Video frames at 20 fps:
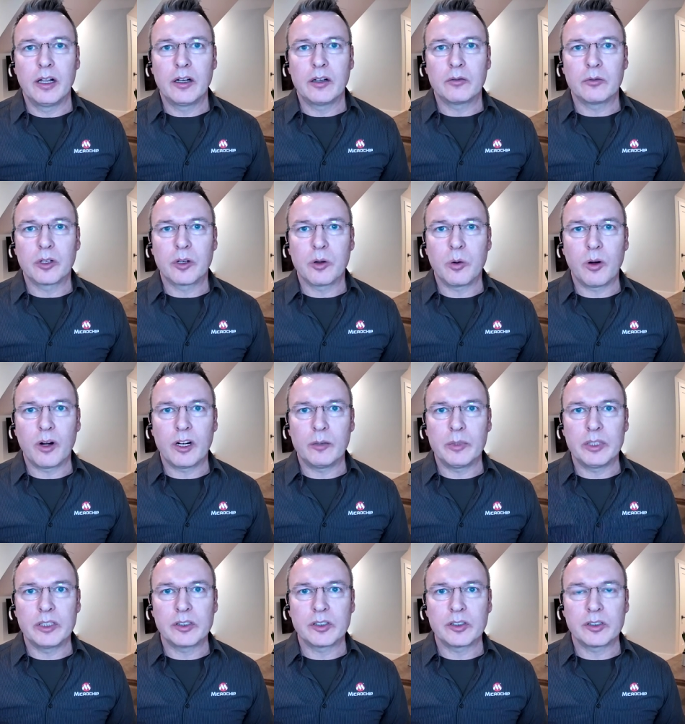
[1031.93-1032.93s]

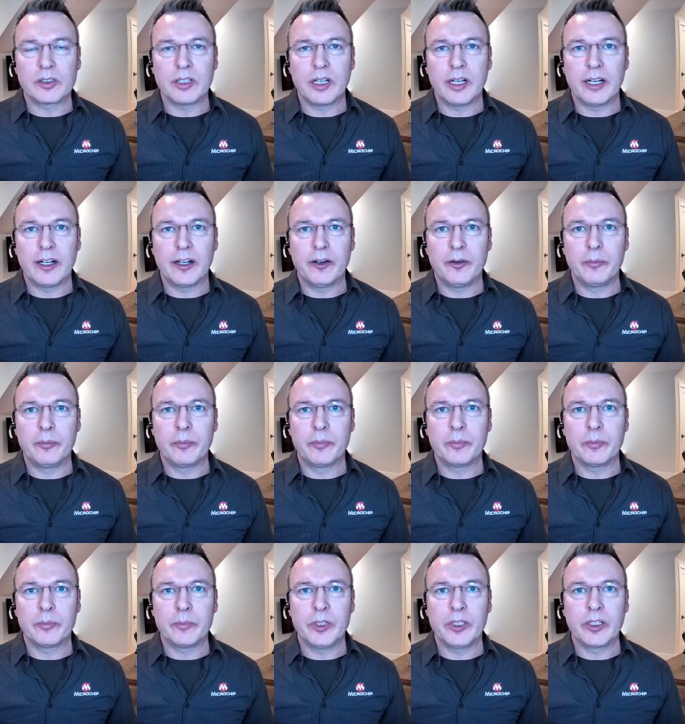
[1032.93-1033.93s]
requirements. Um,
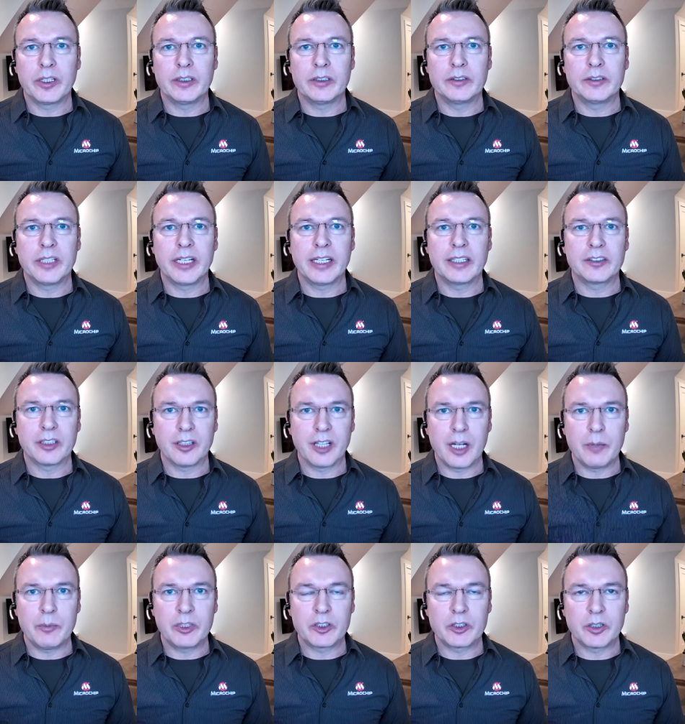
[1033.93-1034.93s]
you can take
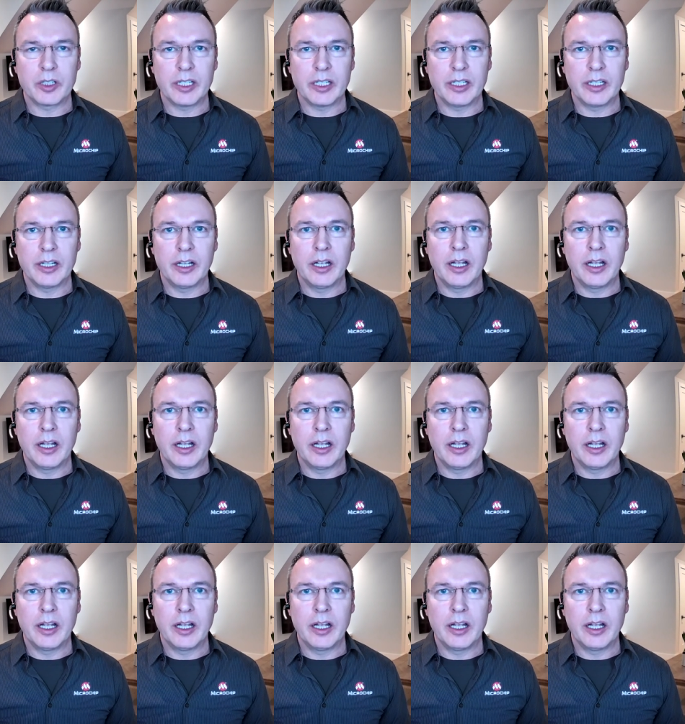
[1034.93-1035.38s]
telemetry.